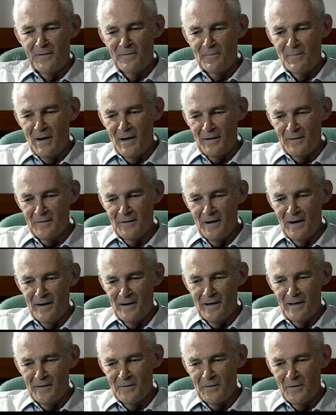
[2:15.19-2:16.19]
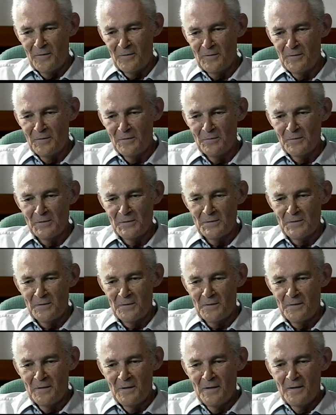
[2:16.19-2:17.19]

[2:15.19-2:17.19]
of mine, Carlisle Dunkley, used to